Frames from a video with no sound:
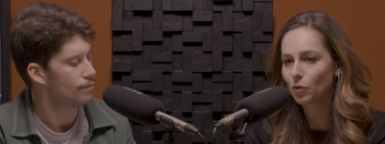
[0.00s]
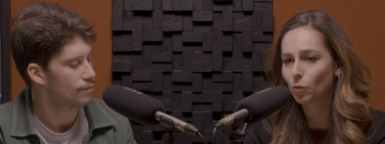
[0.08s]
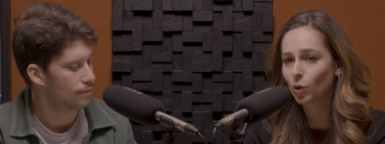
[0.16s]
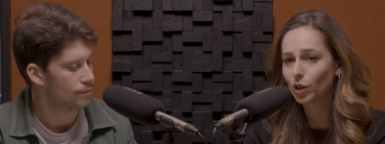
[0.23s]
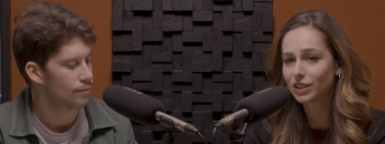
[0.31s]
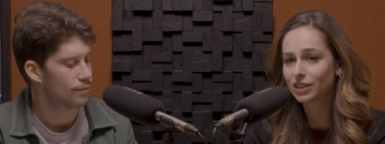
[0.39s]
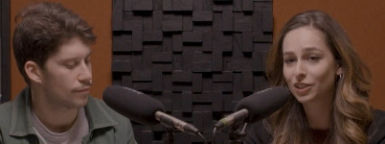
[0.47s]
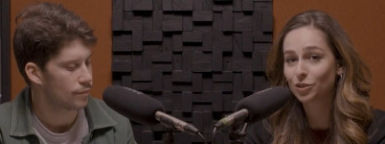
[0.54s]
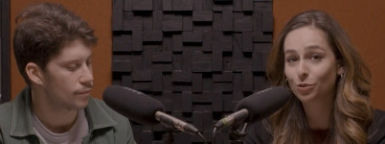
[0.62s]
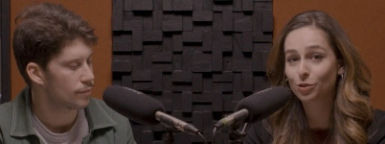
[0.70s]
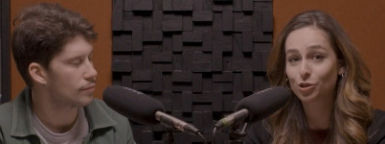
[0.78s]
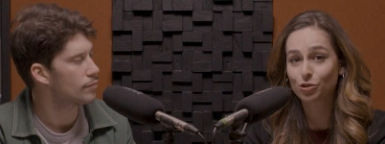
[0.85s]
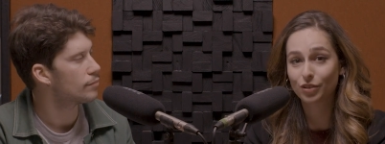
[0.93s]
Speaker 1: what
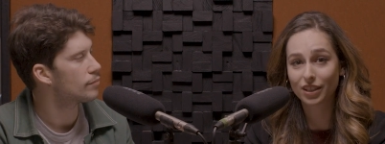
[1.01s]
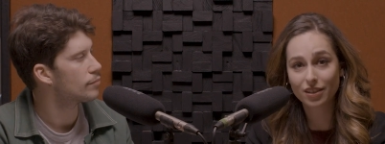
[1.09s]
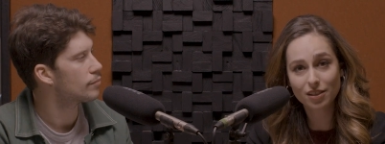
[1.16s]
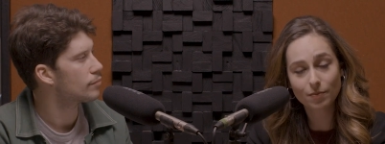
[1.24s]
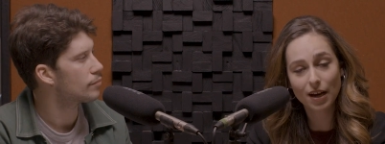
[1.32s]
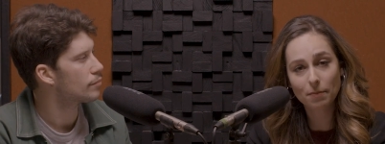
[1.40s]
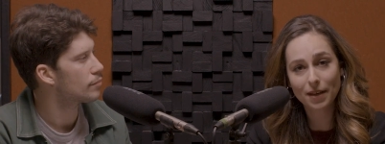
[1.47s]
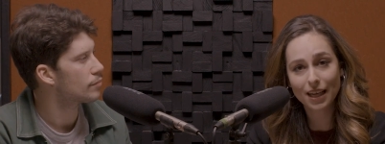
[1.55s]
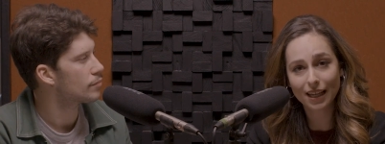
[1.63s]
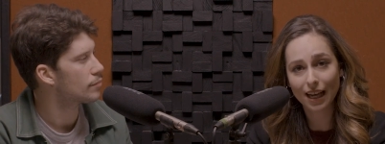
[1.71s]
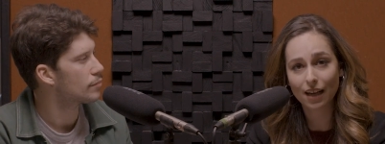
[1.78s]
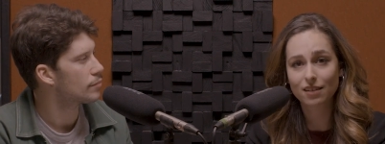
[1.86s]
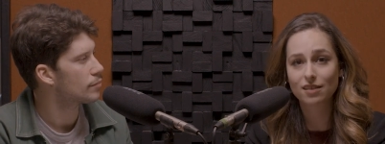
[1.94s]
your triggers might be
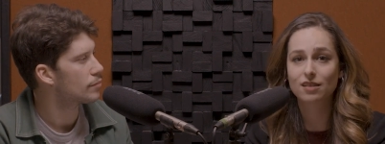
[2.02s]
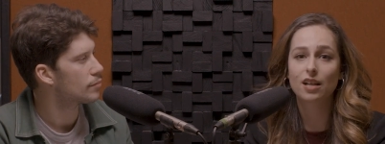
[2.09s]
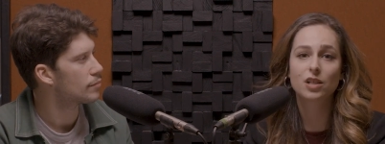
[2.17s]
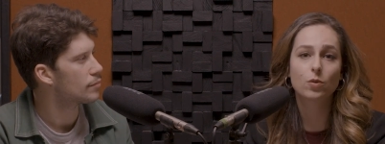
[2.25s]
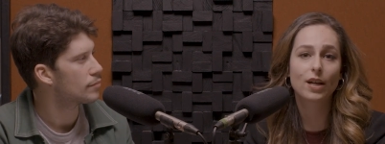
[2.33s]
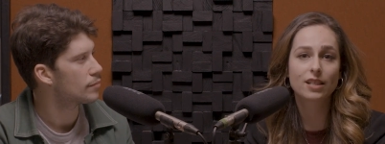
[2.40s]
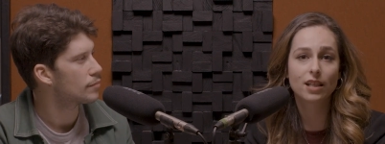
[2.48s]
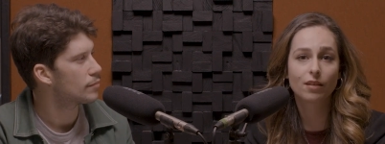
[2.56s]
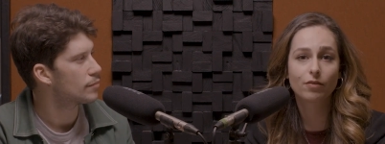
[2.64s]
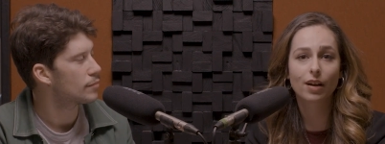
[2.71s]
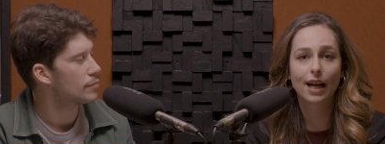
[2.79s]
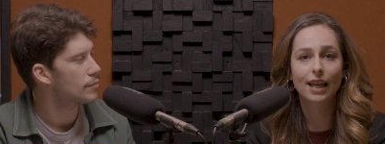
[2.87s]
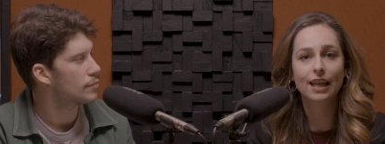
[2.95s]
and how to start to
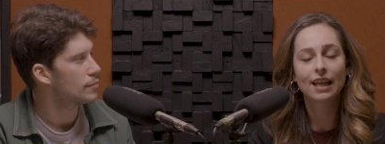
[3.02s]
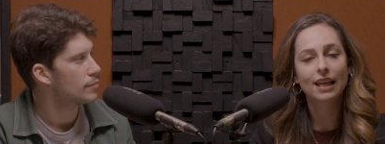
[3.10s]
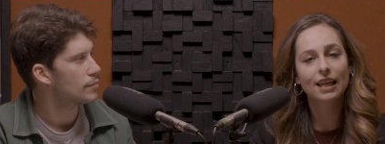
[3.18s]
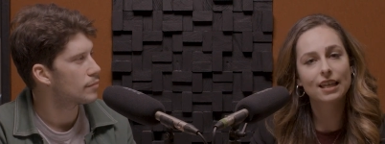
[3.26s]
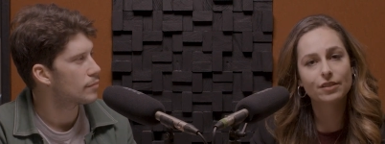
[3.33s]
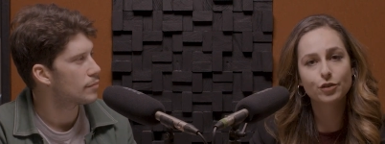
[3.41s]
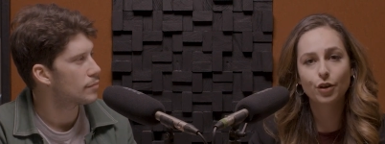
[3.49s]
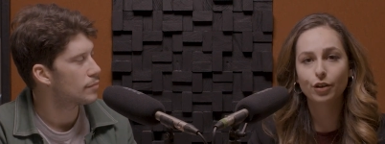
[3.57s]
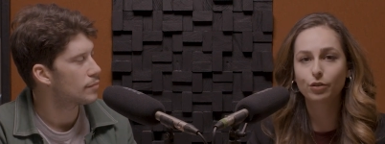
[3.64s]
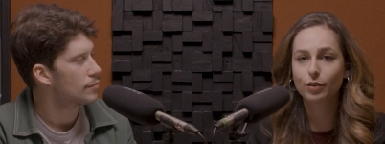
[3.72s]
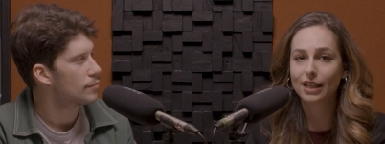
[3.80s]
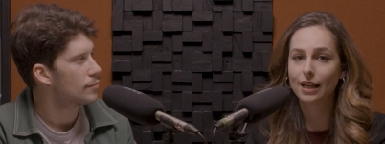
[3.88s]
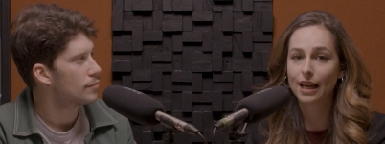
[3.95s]
identify
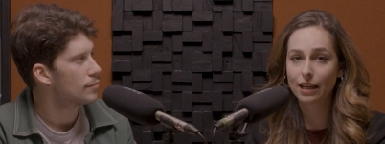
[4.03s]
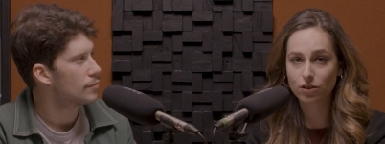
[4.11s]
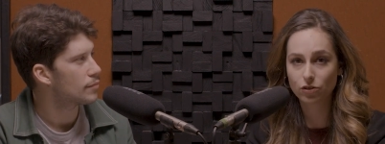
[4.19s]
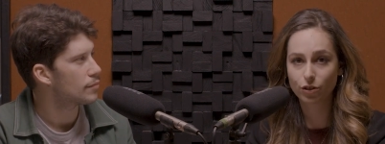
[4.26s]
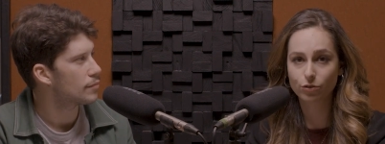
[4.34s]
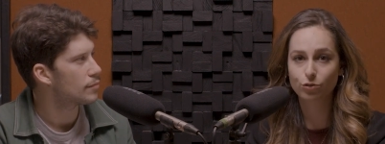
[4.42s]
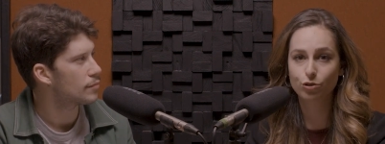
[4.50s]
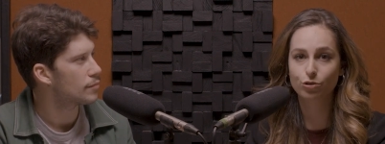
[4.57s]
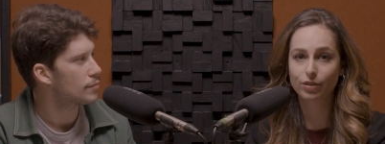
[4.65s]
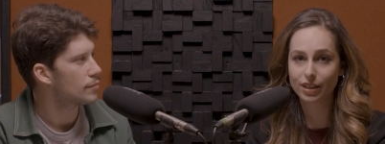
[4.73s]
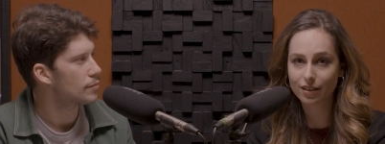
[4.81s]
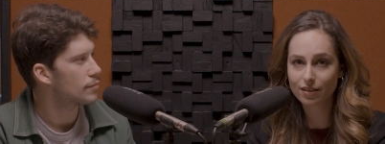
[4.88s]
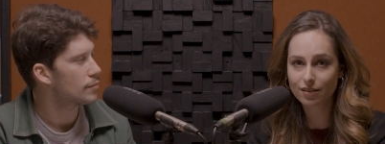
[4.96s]
internal and external
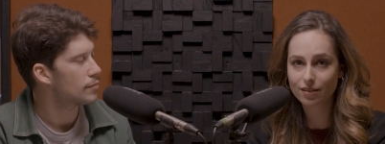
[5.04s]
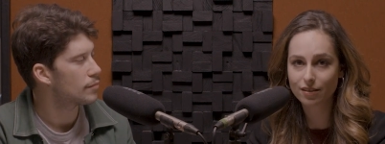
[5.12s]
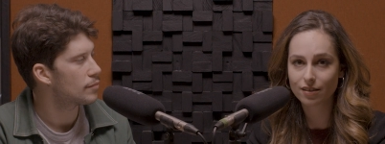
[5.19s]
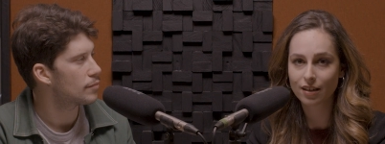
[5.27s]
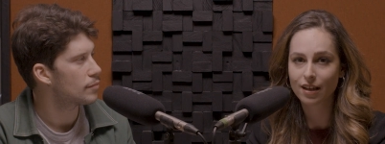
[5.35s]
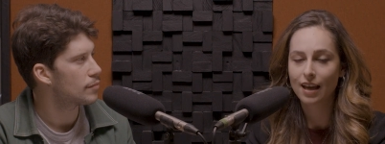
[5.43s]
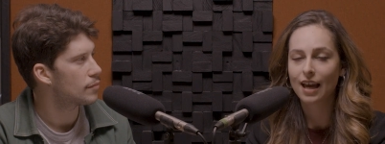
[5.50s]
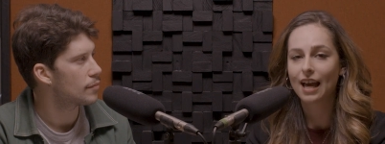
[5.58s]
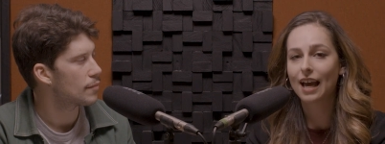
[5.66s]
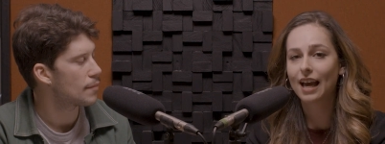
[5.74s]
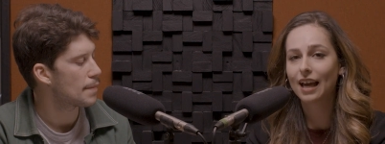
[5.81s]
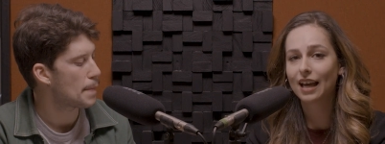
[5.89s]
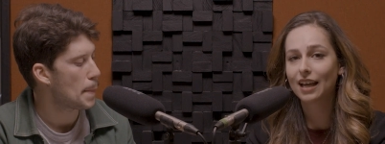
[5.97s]
triggers,
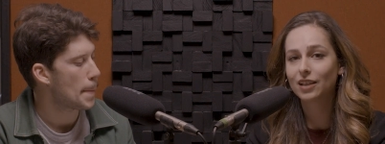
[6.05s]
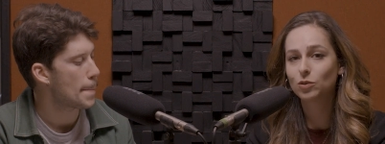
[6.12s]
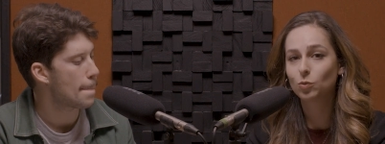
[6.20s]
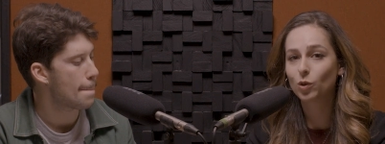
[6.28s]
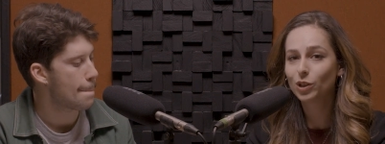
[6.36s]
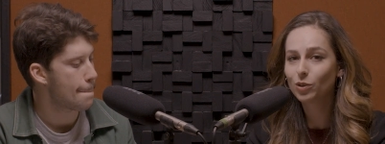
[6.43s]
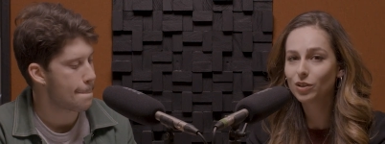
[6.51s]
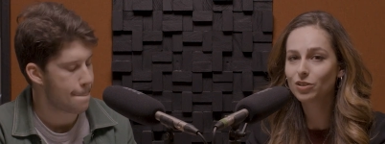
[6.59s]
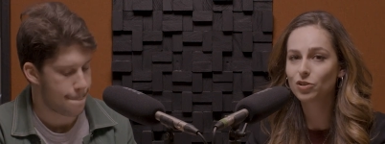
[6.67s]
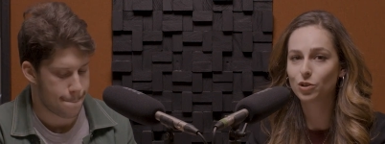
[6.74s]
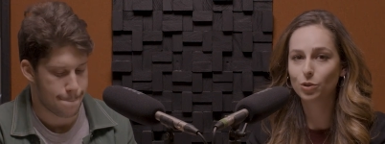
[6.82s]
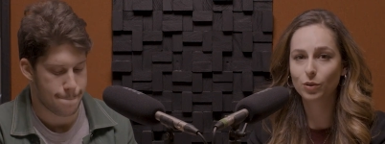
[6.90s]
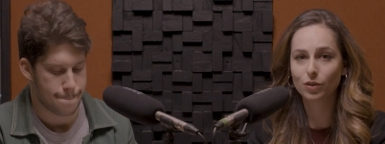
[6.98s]
and what you can
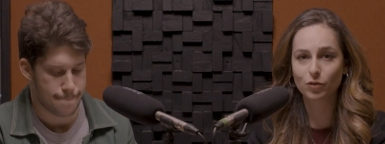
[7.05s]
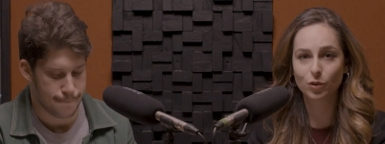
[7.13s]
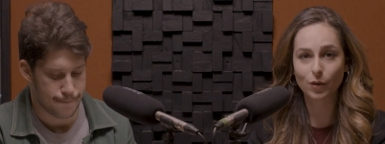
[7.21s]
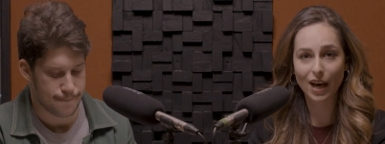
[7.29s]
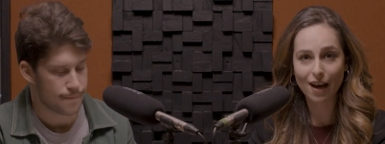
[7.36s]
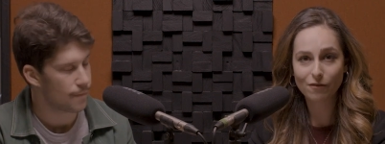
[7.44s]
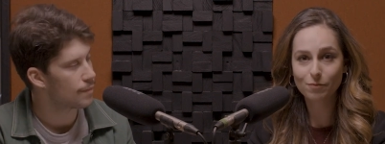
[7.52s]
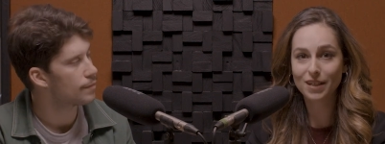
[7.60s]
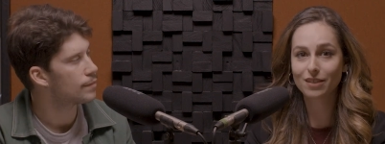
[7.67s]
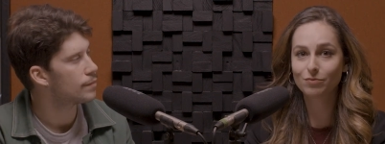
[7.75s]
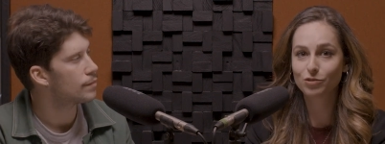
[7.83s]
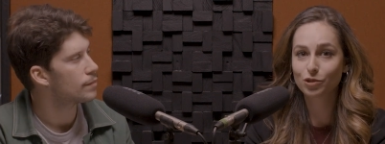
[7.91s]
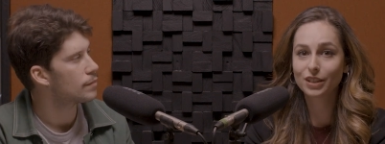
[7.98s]
do if you have
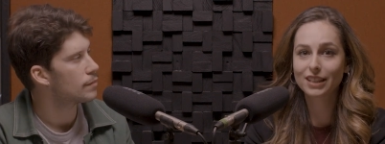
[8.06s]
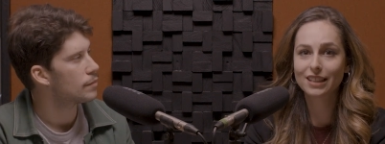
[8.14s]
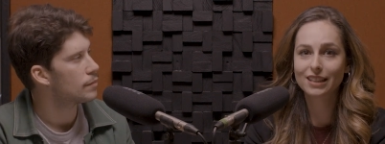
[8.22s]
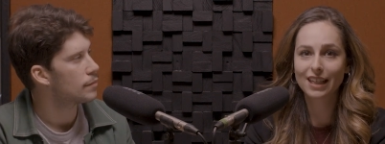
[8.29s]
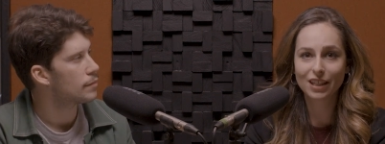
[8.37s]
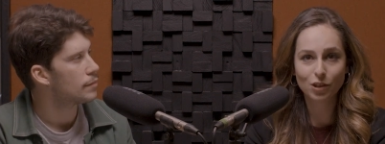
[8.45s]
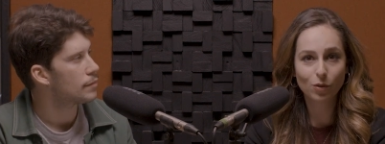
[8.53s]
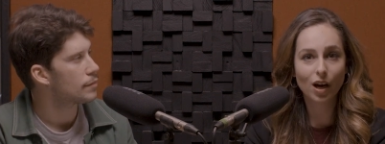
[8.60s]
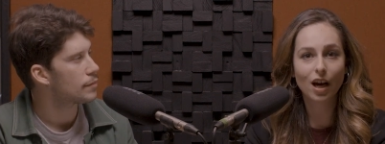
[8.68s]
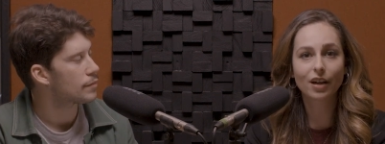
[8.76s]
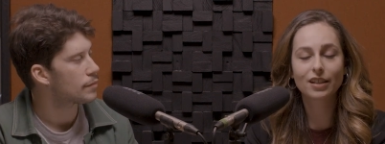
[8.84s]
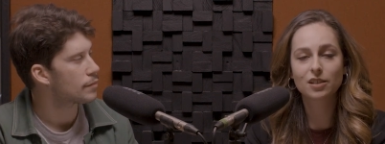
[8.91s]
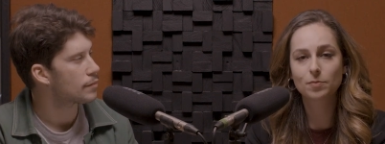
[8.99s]
been triggered and you
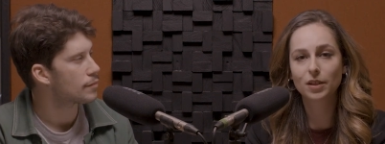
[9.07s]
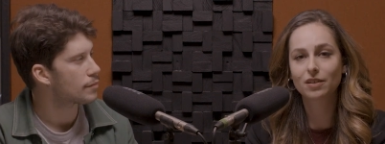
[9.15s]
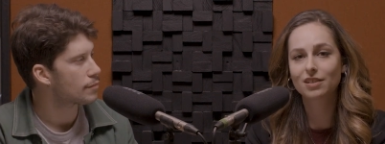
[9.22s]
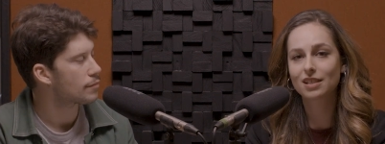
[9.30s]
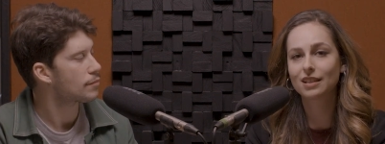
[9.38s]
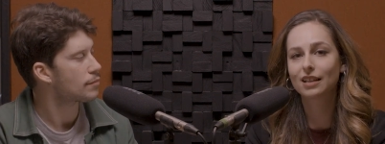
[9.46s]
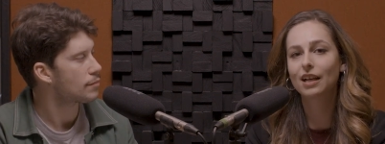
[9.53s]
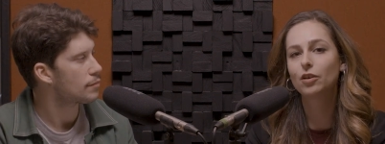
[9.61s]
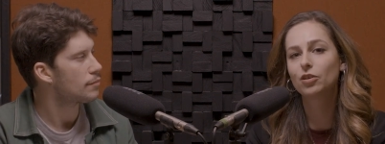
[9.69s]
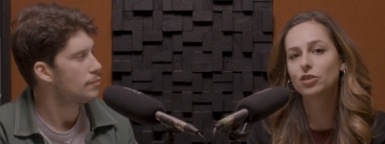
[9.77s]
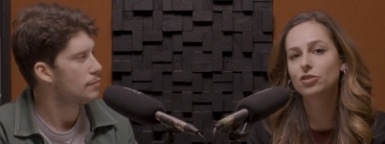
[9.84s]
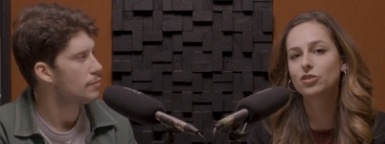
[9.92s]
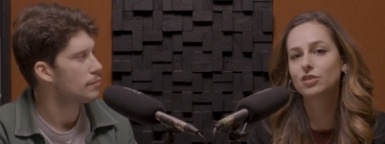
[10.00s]
are experiencing that
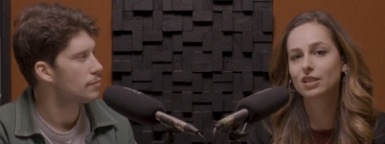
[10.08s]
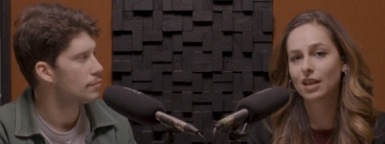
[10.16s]
urge